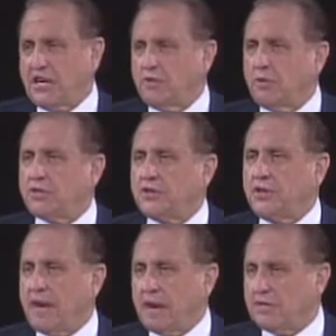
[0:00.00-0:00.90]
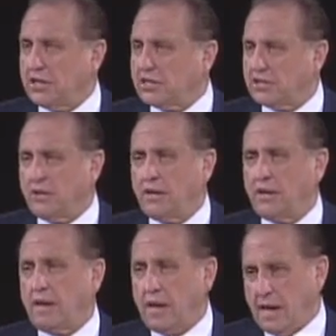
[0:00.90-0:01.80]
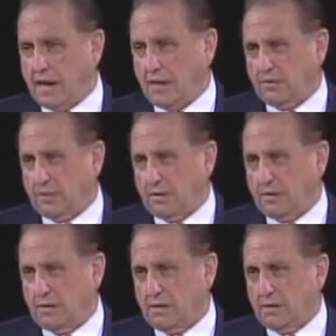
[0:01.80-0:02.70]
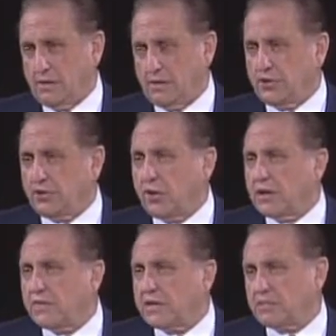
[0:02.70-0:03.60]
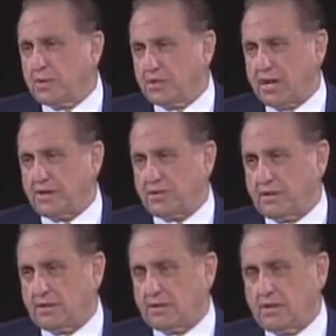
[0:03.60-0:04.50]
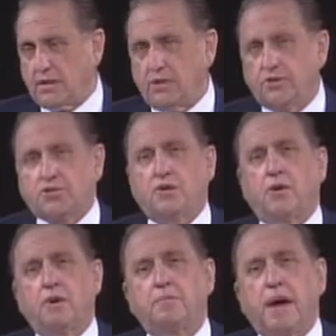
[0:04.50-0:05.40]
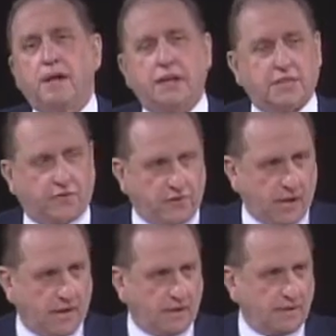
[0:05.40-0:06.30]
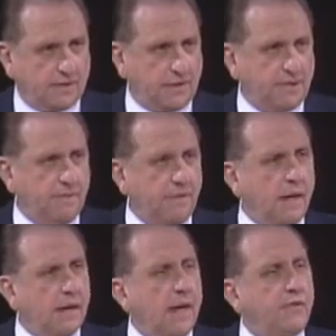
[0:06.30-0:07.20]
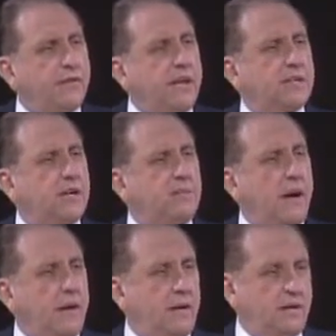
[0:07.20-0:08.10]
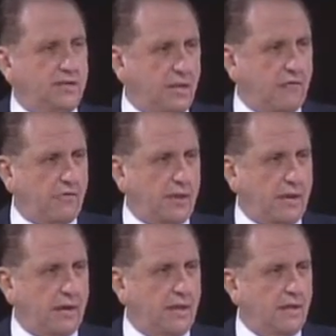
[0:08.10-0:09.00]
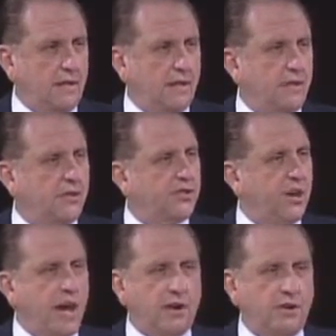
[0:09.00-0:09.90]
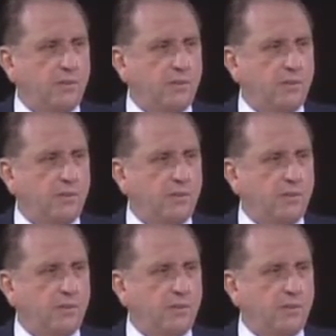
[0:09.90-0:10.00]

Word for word: which could have destroyed anyone, shorn of his possessions, scorned by his friends, afflicted by his suffering, shattered